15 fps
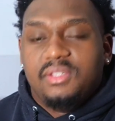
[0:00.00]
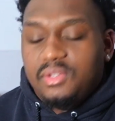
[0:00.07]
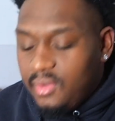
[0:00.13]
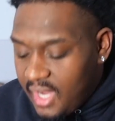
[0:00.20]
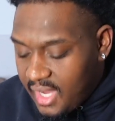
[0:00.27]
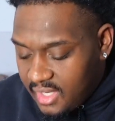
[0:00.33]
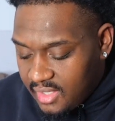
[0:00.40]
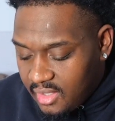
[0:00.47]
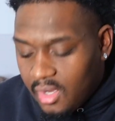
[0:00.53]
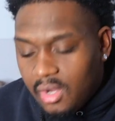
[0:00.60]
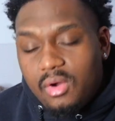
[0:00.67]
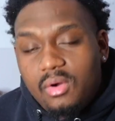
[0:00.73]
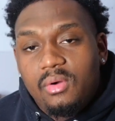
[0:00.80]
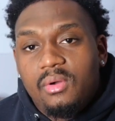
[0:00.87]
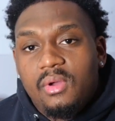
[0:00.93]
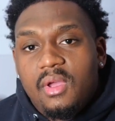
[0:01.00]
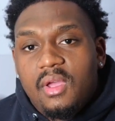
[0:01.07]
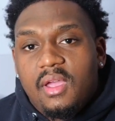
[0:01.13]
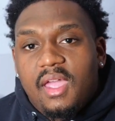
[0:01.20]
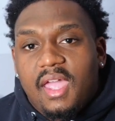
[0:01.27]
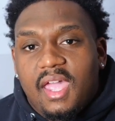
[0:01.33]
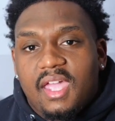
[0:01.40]
You got to go
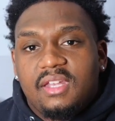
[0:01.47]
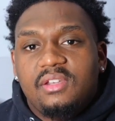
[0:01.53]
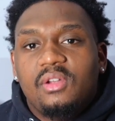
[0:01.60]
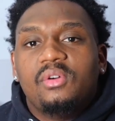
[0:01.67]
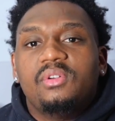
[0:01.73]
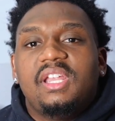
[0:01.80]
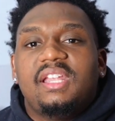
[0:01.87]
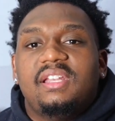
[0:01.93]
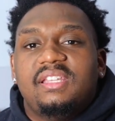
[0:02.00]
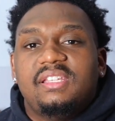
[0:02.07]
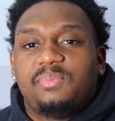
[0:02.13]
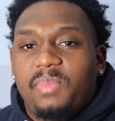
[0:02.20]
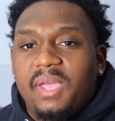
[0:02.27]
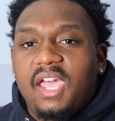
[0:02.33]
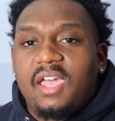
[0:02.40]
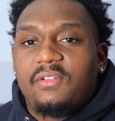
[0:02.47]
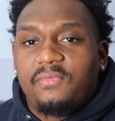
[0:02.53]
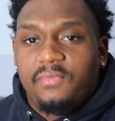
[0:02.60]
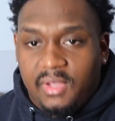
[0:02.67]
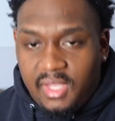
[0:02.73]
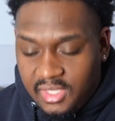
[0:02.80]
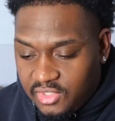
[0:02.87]
and know that this
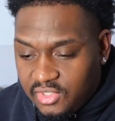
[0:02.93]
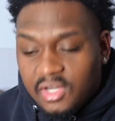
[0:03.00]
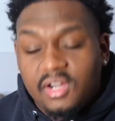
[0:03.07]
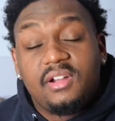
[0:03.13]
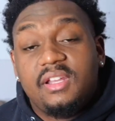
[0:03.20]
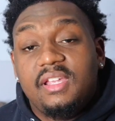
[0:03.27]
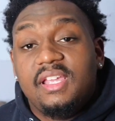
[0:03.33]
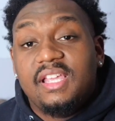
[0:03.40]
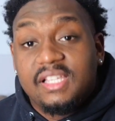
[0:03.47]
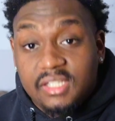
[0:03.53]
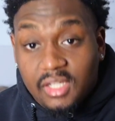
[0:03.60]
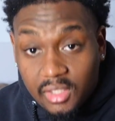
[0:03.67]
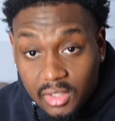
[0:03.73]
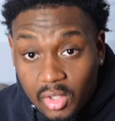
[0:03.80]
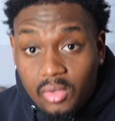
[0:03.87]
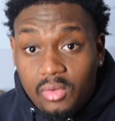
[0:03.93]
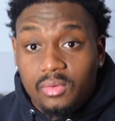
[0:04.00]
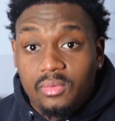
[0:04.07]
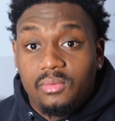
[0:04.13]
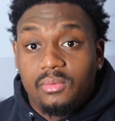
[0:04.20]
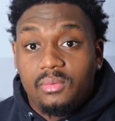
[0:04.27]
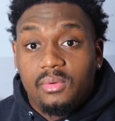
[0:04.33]
path and journey is
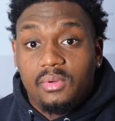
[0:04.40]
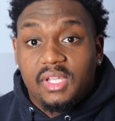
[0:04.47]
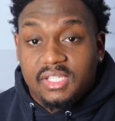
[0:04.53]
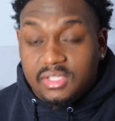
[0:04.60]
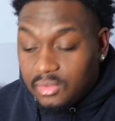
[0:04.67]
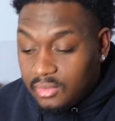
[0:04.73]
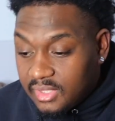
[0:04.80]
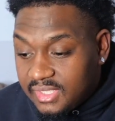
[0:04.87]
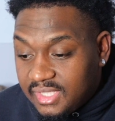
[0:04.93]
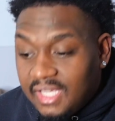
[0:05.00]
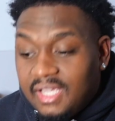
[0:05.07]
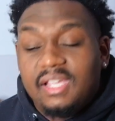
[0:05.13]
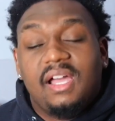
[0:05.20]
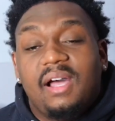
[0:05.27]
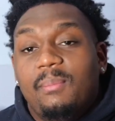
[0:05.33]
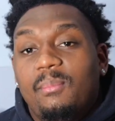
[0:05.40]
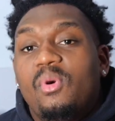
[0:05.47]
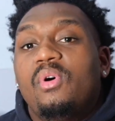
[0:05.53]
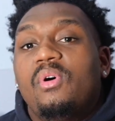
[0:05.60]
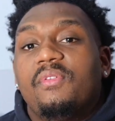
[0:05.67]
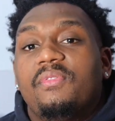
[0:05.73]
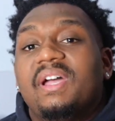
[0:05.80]
alone. It's going to take a
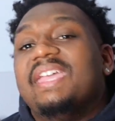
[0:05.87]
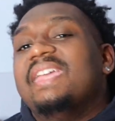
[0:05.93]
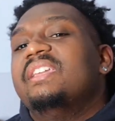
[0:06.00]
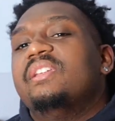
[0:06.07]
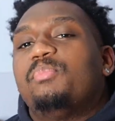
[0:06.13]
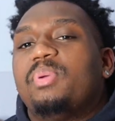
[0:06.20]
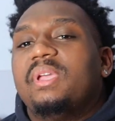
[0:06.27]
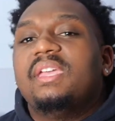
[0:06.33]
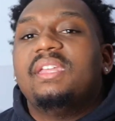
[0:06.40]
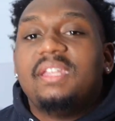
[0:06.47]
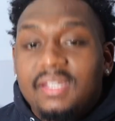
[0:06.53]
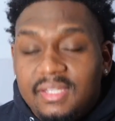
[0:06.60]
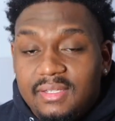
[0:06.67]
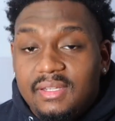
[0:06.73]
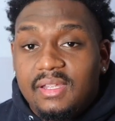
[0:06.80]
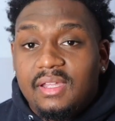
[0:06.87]
more of an independent